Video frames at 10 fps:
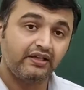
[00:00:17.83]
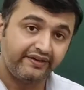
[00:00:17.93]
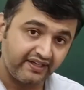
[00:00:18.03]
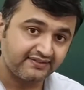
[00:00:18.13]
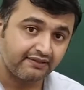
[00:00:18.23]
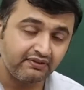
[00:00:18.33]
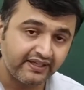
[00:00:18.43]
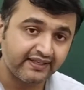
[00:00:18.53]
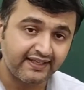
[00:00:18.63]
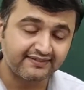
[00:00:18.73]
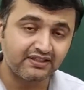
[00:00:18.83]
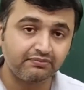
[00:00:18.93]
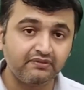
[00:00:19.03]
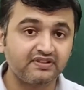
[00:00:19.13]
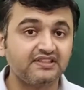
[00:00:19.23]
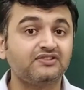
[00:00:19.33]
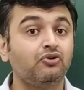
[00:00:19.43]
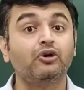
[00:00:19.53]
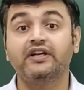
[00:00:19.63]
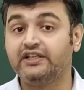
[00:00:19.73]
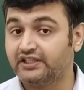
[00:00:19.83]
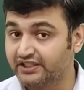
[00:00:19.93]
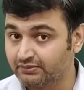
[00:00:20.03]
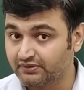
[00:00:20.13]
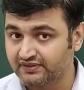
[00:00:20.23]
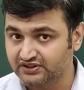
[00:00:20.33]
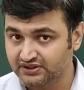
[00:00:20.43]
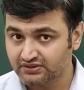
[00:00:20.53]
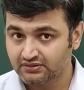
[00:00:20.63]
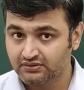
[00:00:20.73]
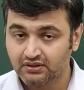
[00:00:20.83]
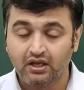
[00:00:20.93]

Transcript: Next I will take an example which is not integrable function.